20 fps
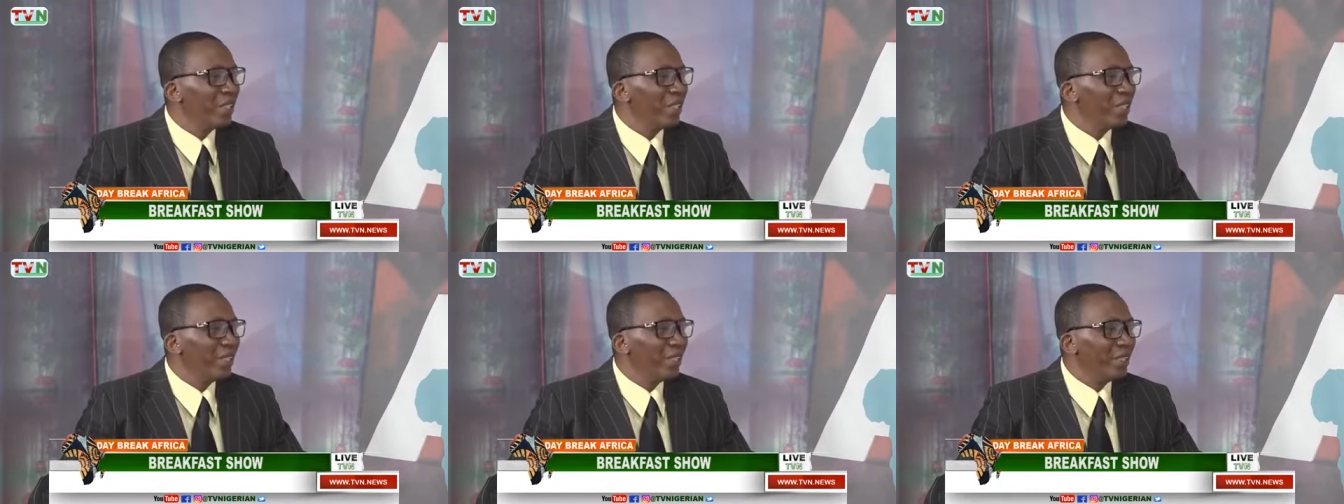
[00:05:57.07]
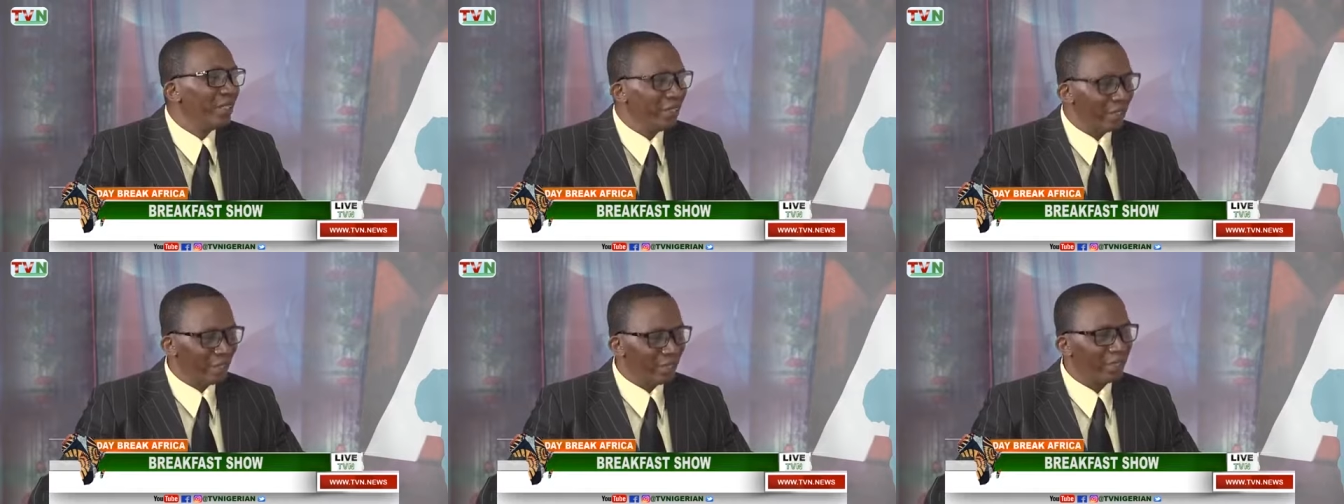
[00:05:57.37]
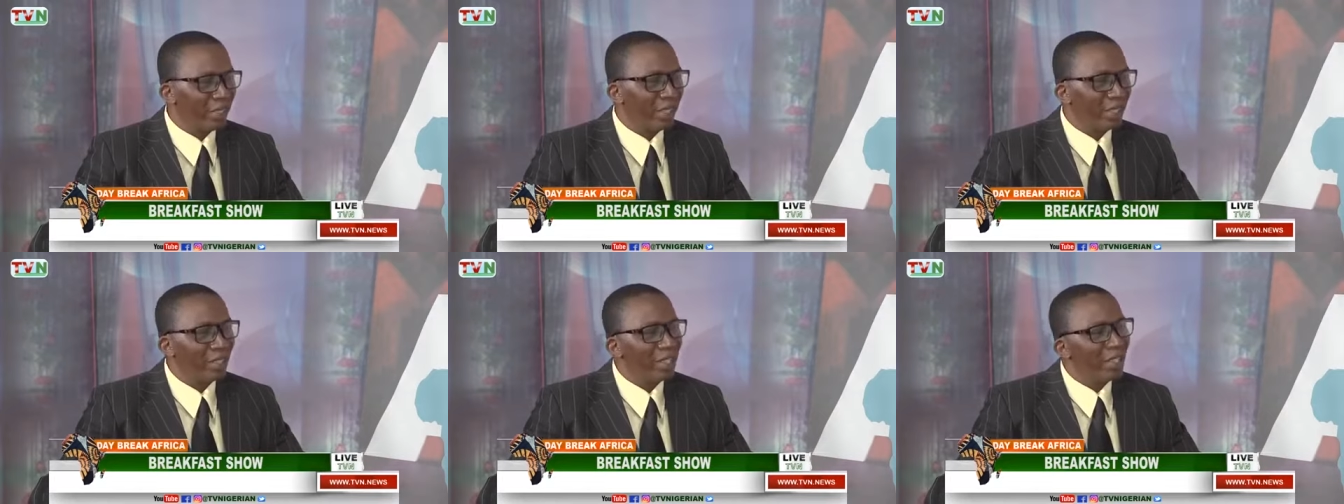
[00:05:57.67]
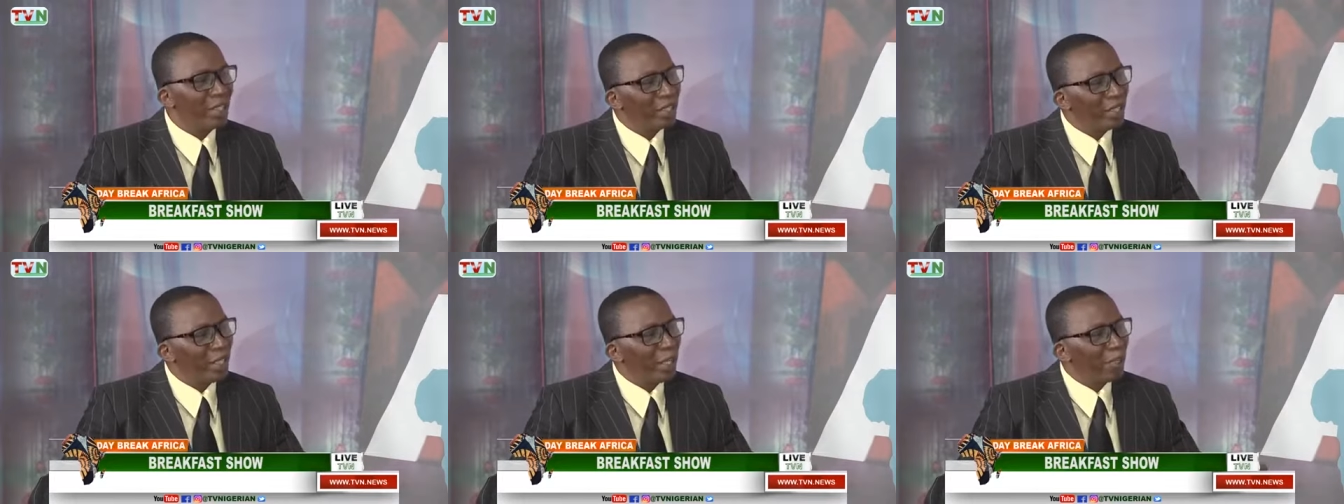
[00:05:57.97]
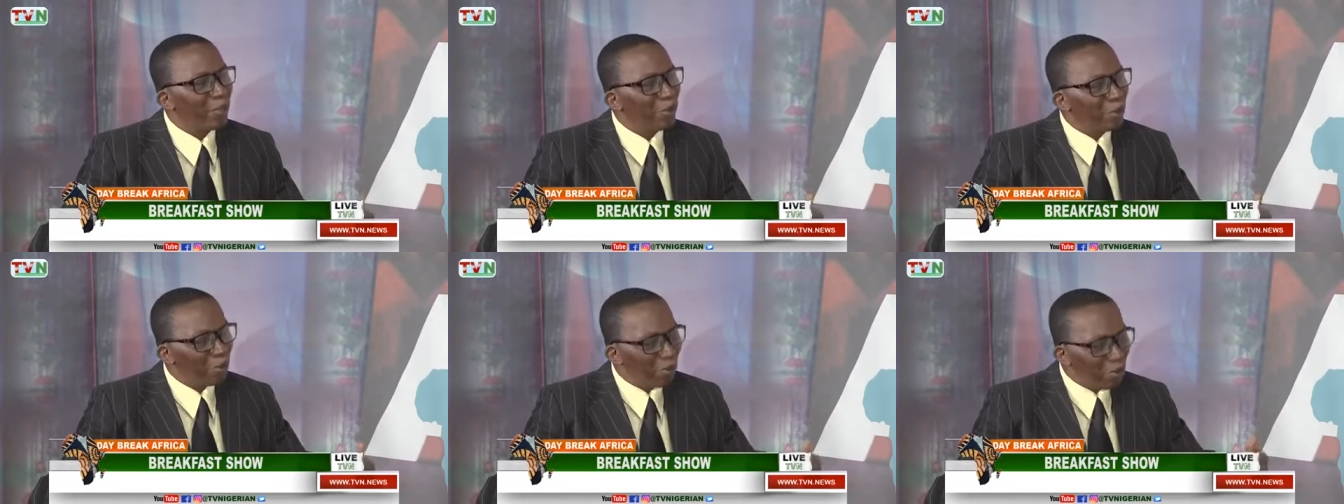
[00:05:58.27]
You understand?
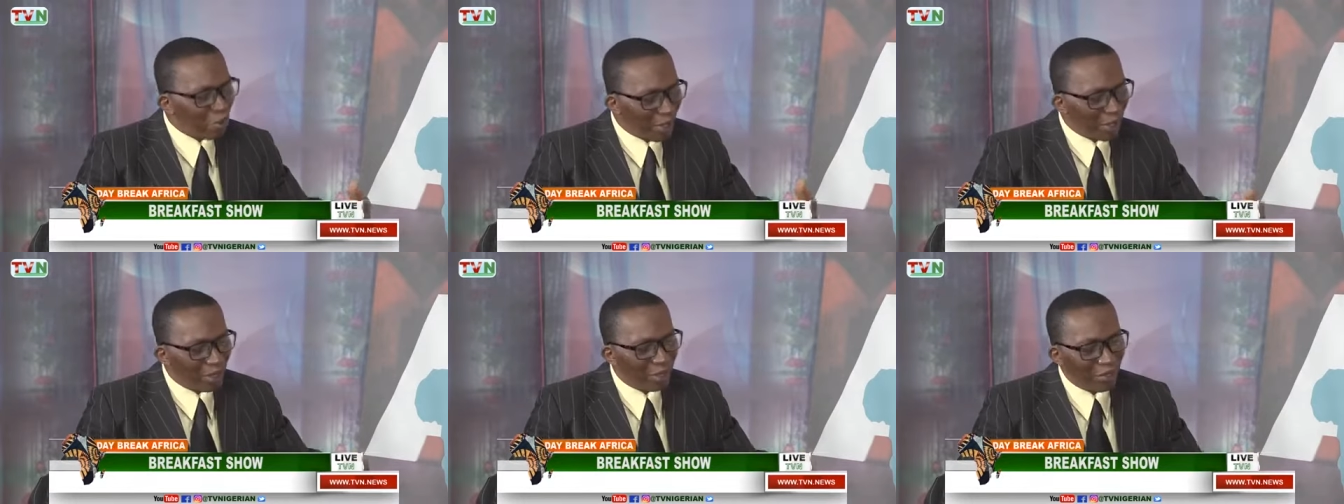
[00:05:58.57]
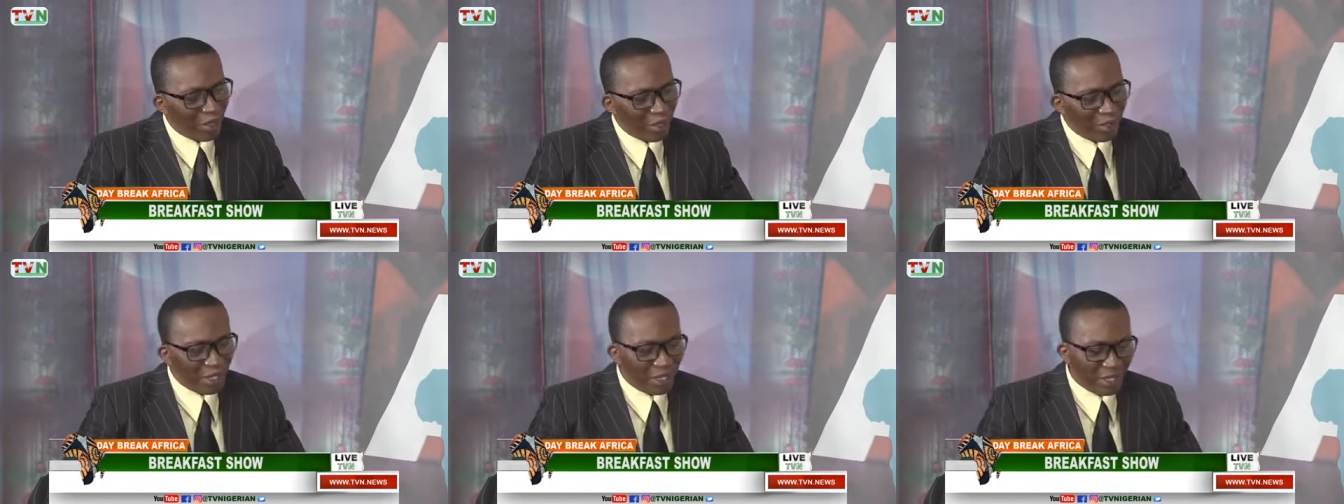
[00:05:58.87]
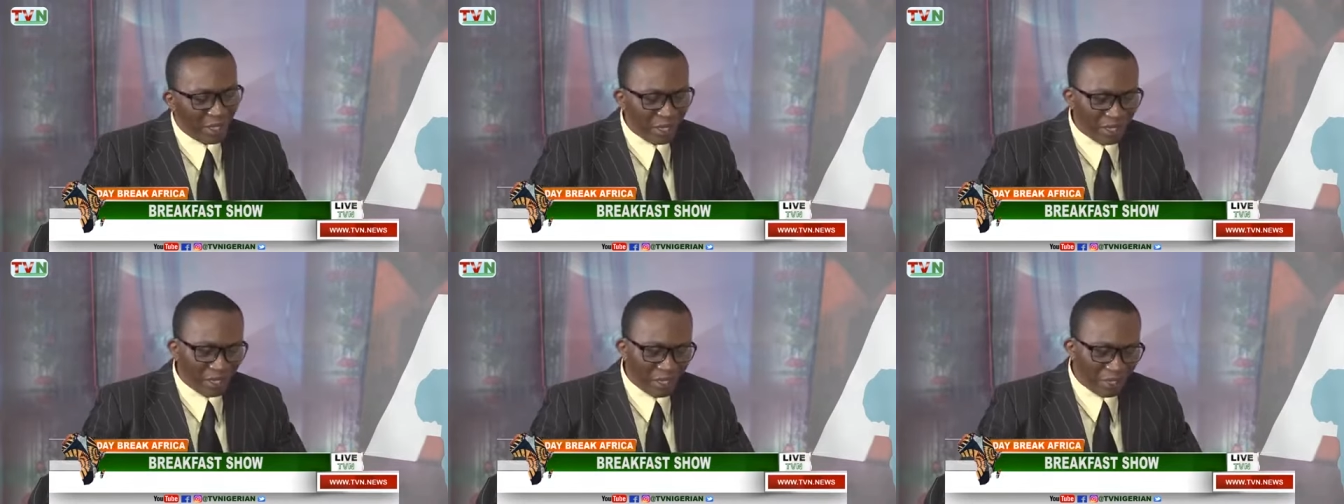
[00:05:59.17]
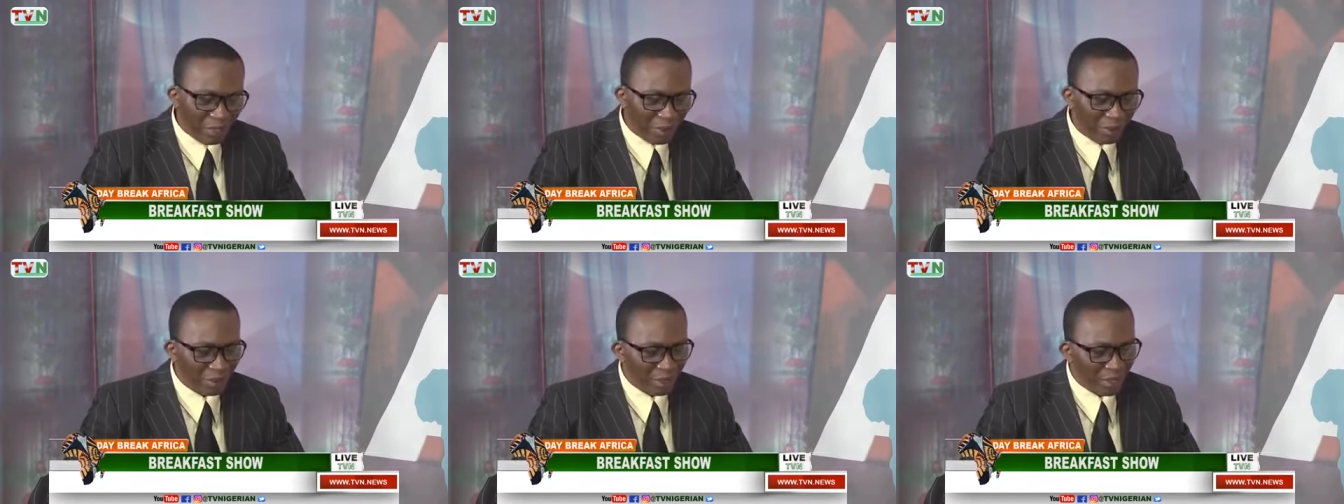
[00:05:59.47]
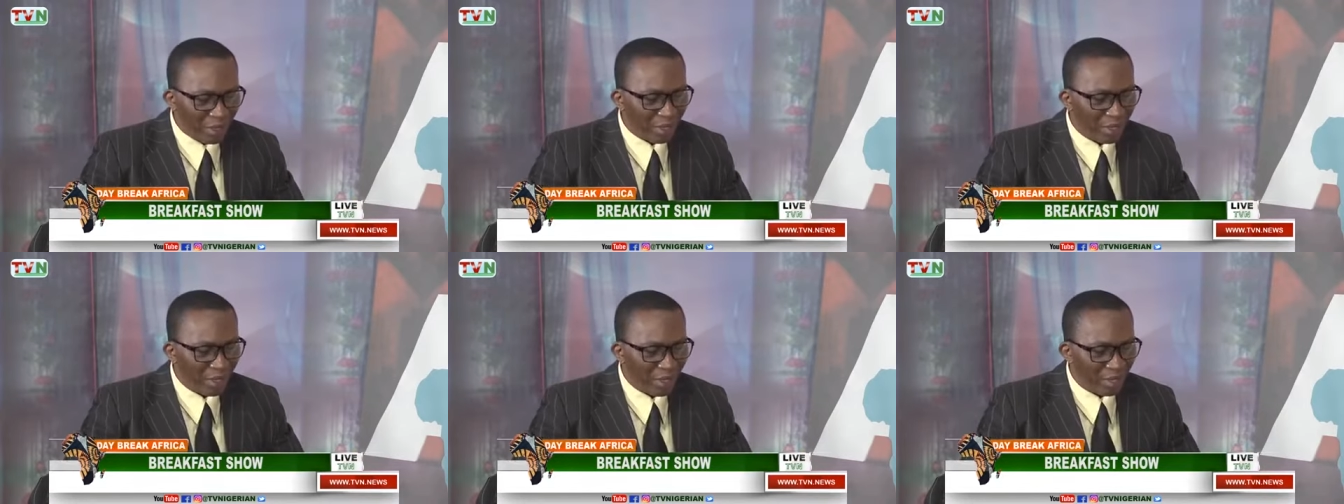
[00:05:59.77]
Now, one very key issue
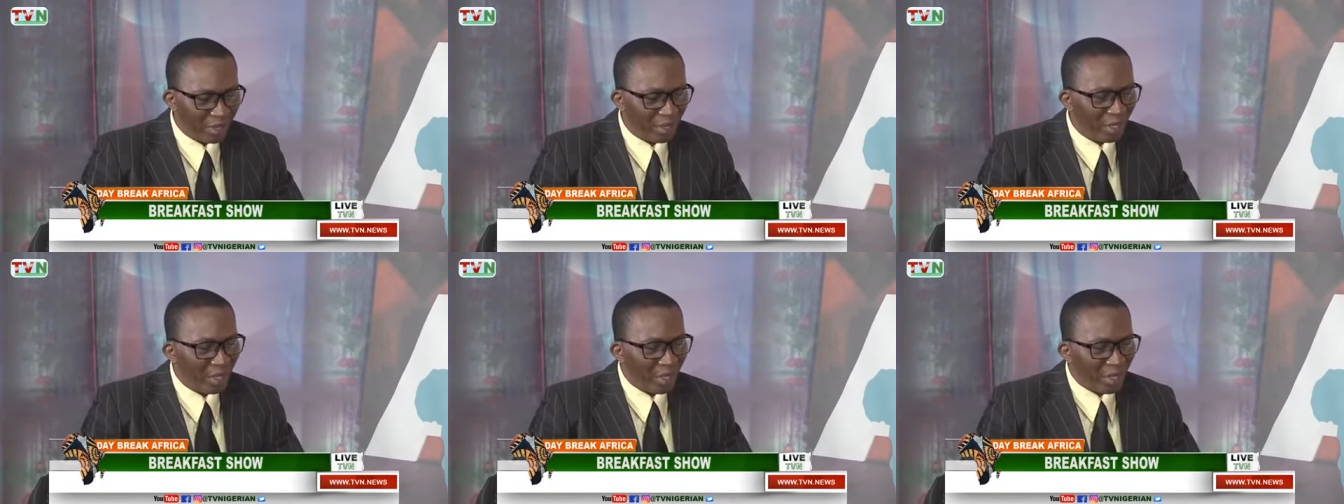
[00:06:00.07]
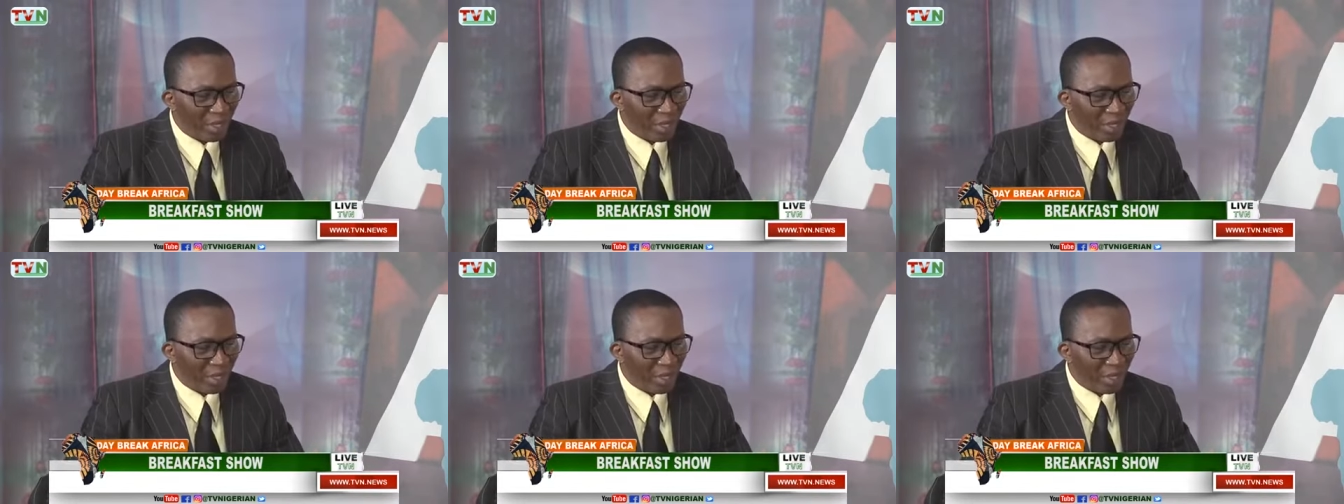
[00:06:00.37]
is this: